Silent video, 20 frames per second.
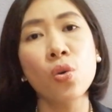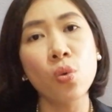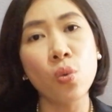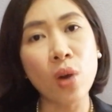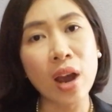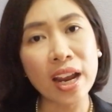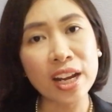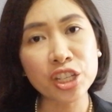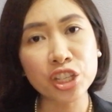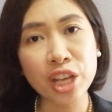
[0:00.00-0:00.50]

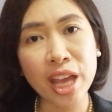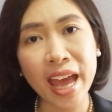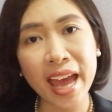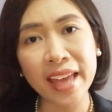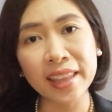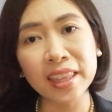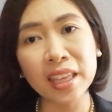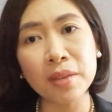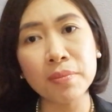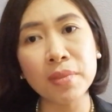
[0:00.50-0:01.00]
wash
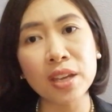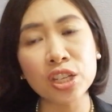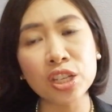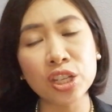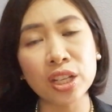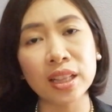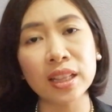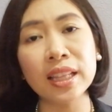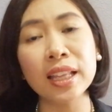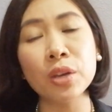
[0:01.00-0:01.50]
hand
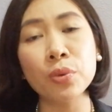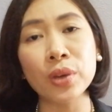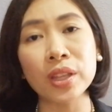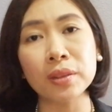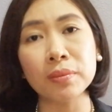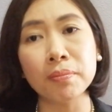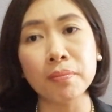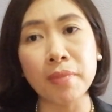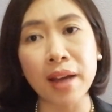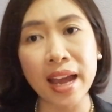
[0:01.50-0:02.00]
immediately
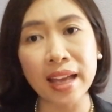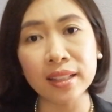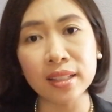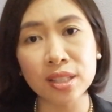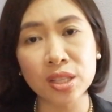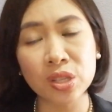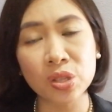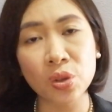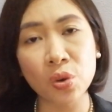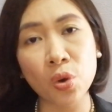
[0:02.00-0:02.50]
with
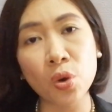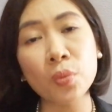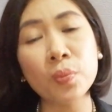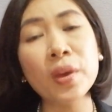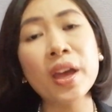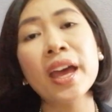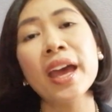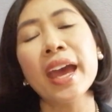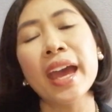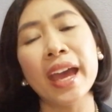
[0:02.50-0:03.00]
mild soap
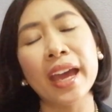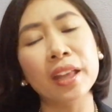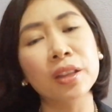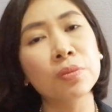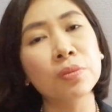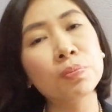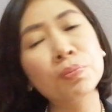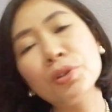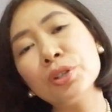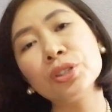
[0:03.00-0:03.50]

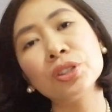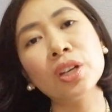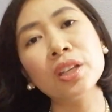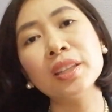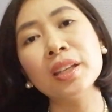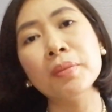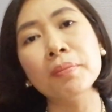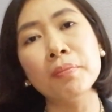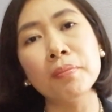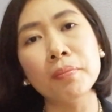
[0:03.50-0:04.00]
and put
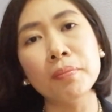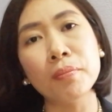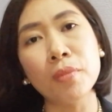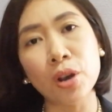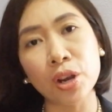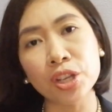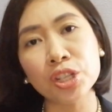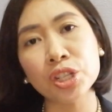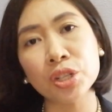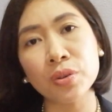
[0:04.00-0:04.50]
on a
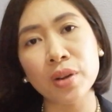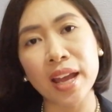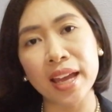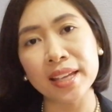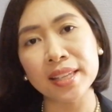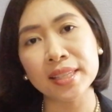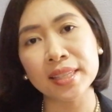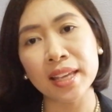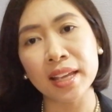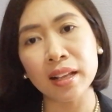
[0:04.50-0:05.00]

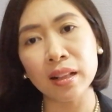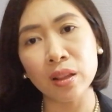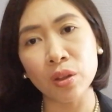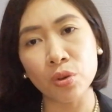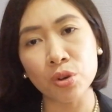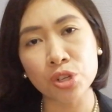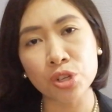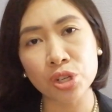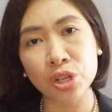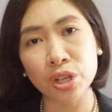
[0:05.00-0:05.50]
moisturizing
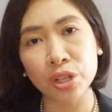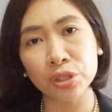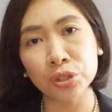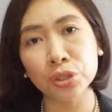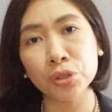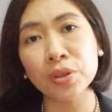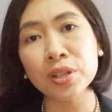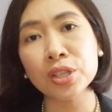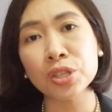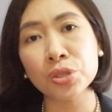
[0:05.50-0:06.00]
lotion
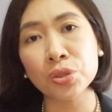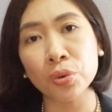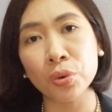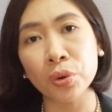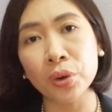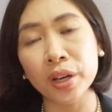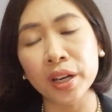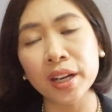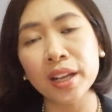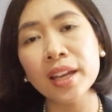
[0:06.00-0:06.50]
to
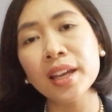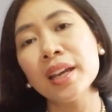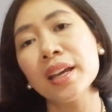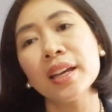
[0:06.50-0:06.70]
restore